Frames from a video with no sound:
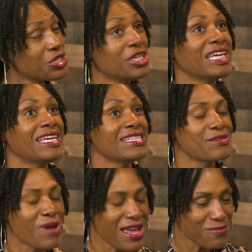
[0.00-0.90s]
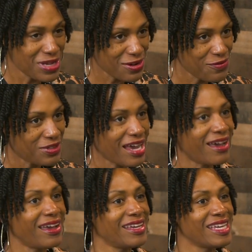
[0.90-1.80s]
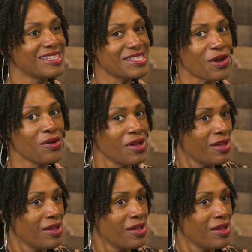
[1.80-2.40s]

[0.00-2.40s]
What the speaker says: So she is my butterfly. And so